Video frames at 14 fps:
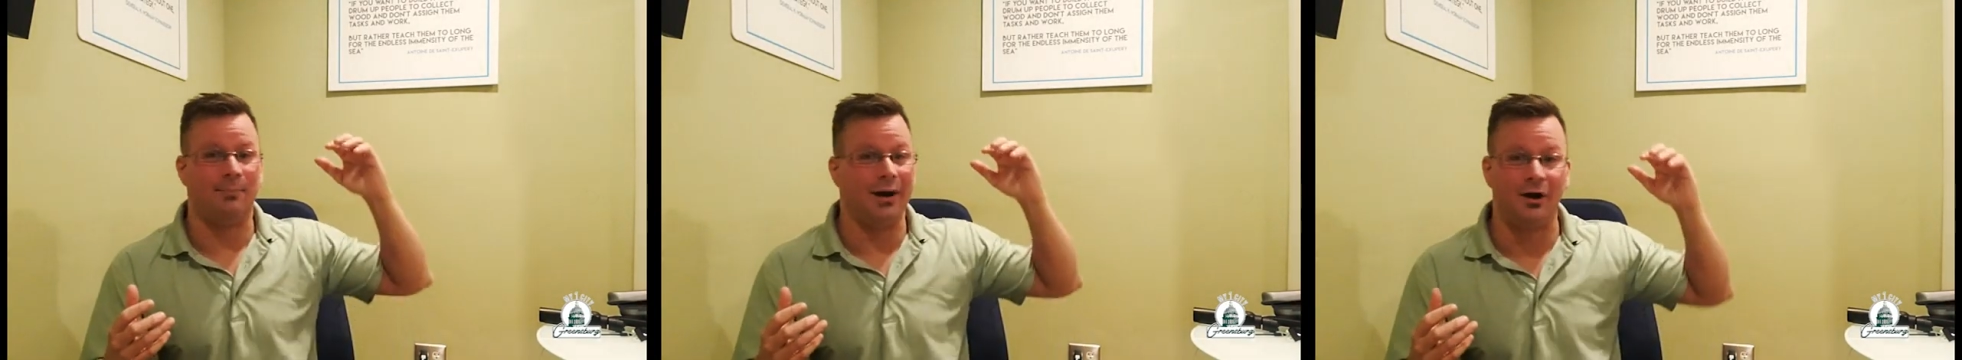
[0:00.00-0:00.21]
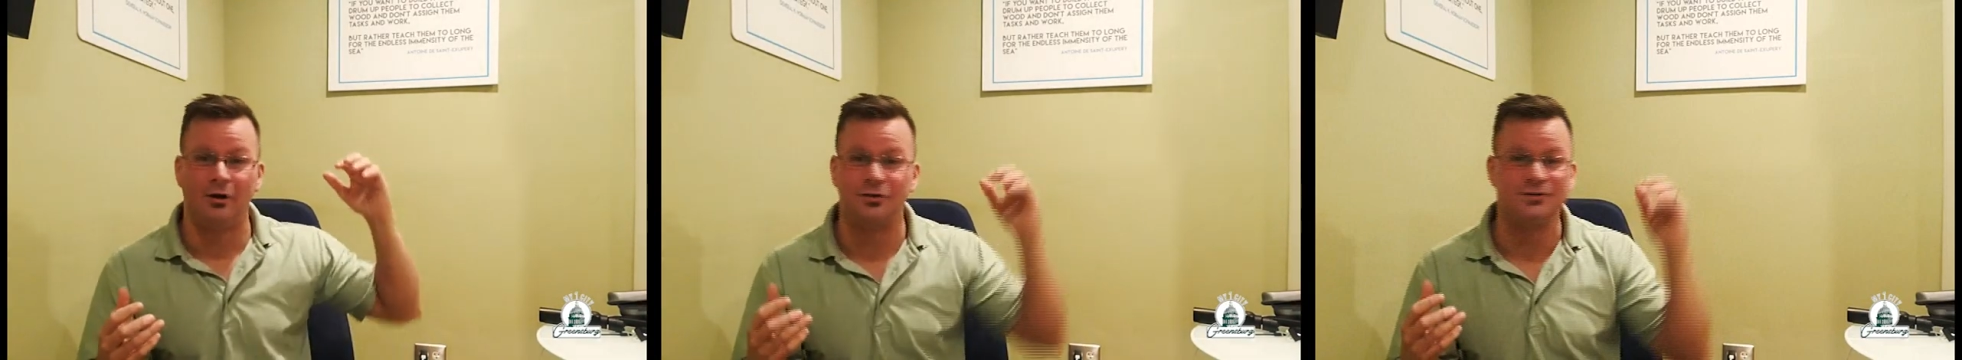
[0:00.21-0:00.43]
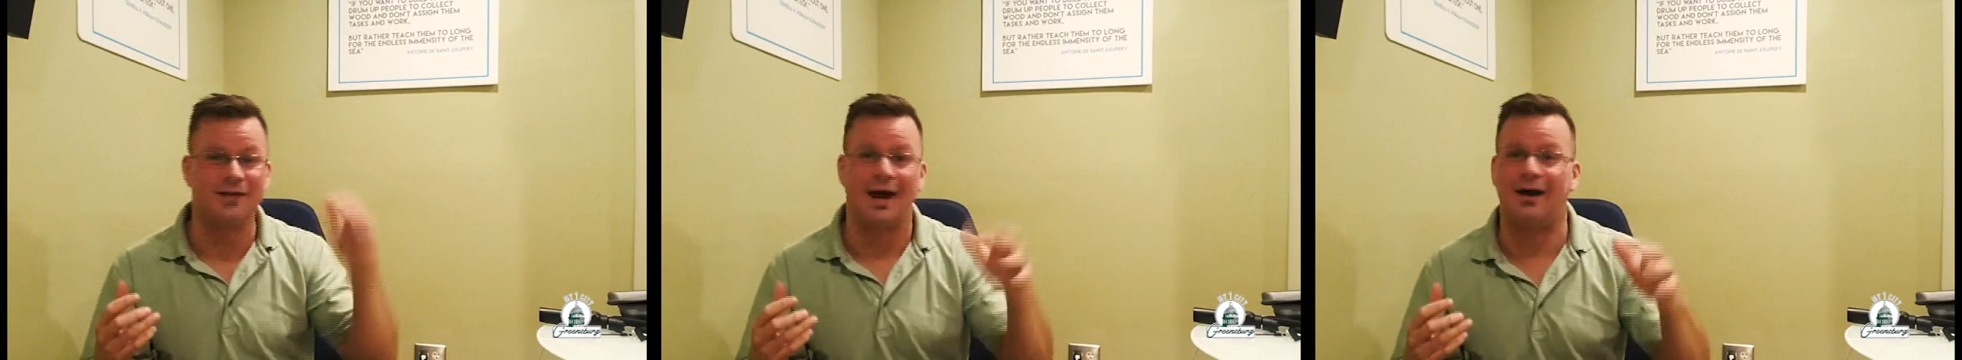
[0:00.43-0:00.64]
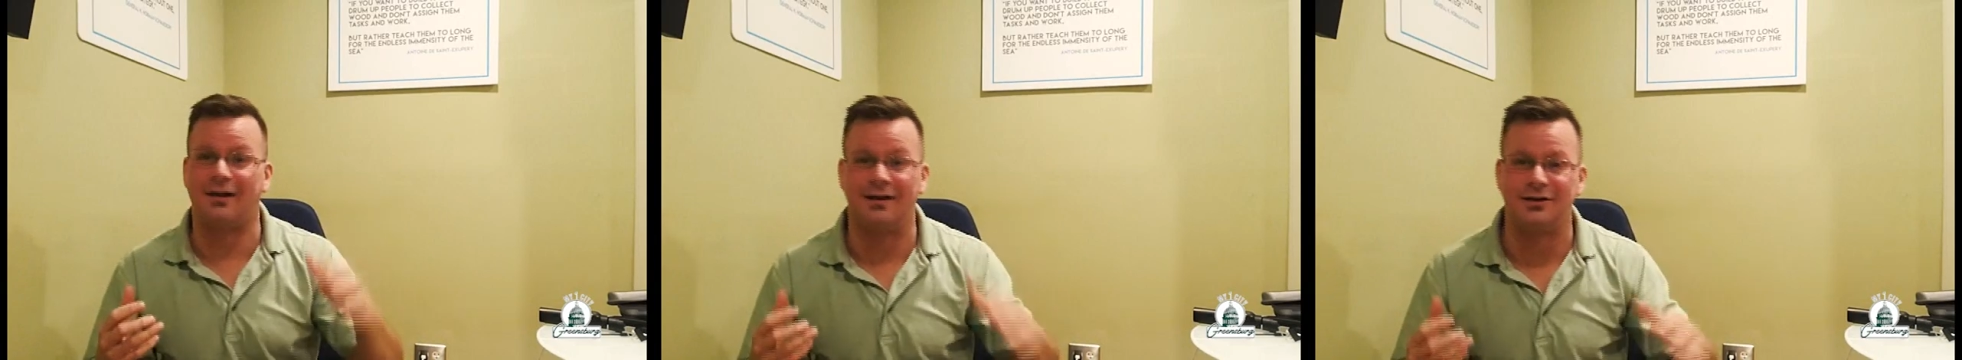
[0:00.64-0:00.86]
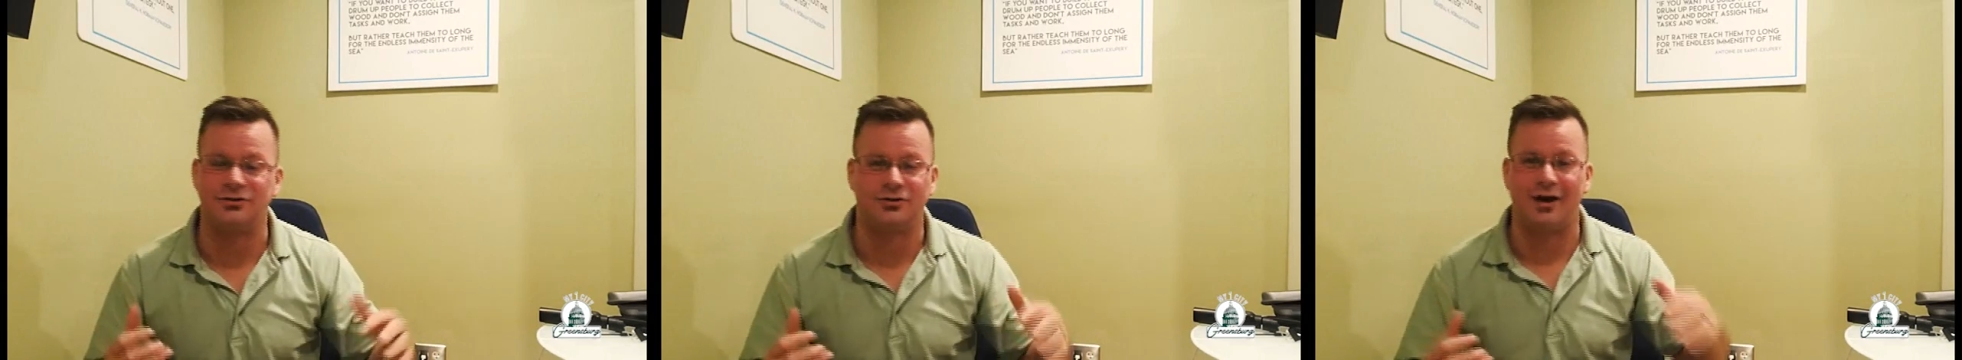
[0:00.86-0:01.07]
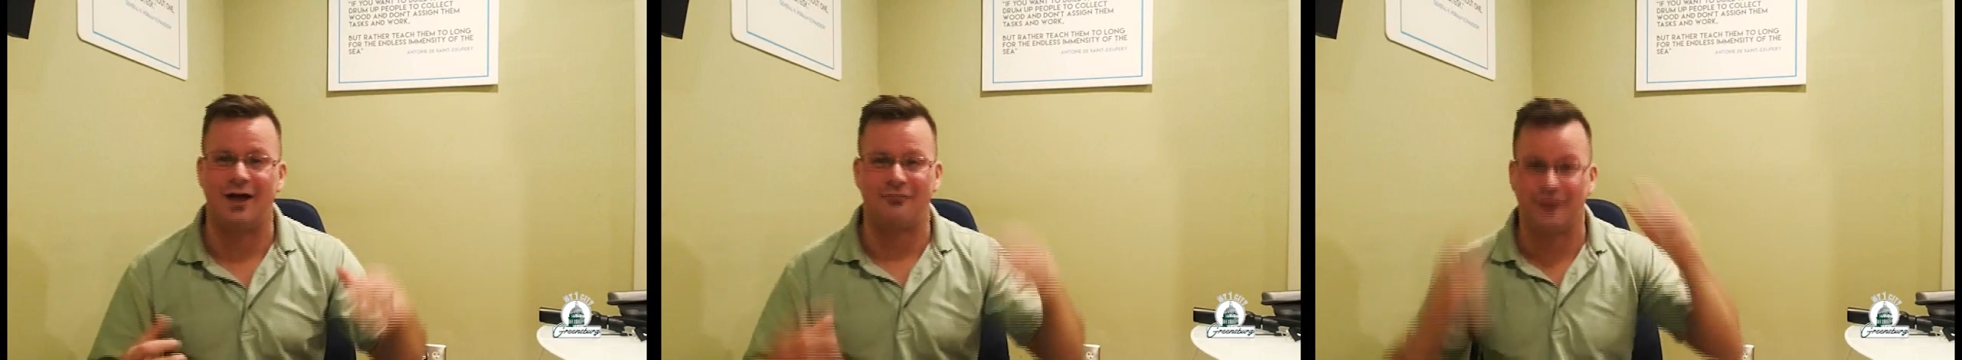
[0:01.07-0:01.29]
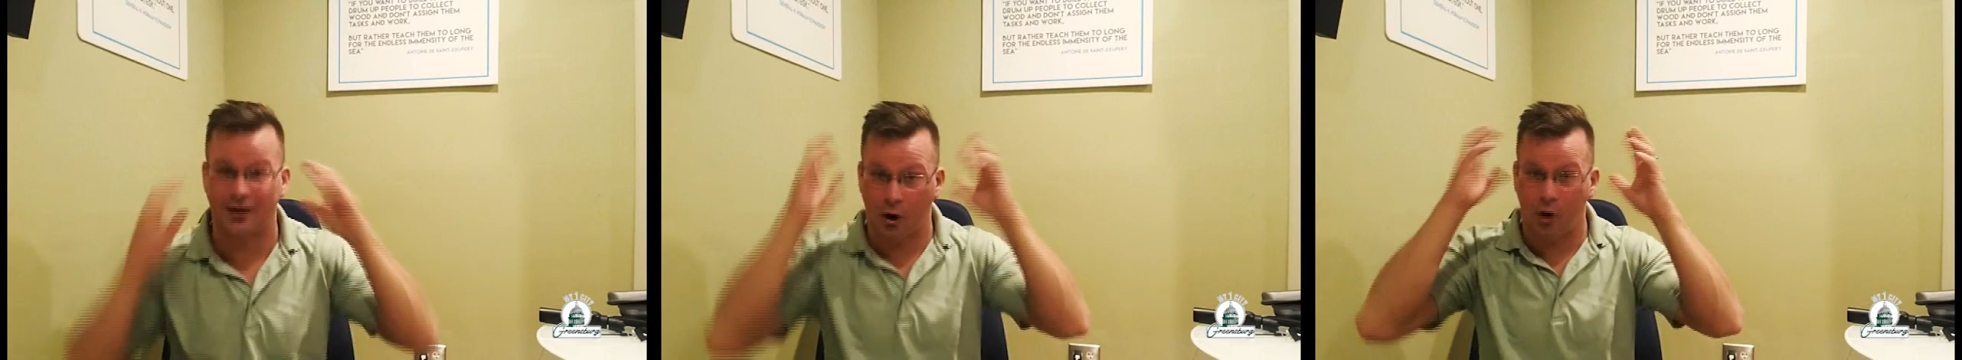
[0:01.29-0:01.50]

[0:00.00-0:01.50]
Barrels out into traffic.